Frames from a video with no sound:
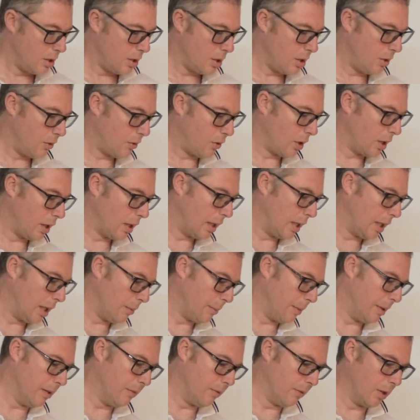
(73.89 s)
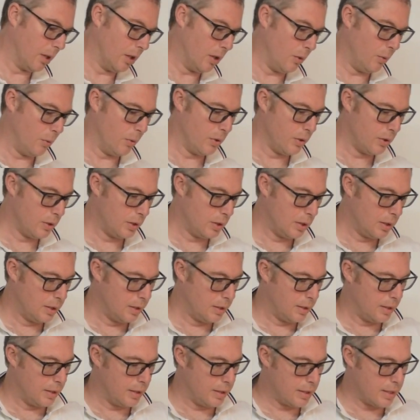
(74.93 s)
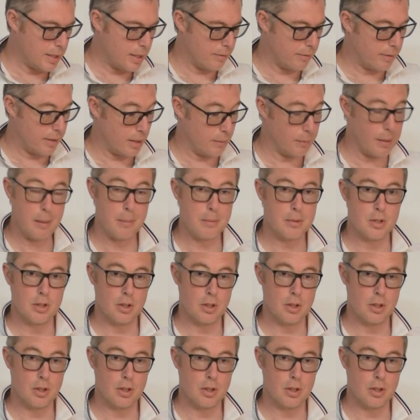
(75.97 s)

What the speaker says: you know, you've got a little bit of glue in there anyway,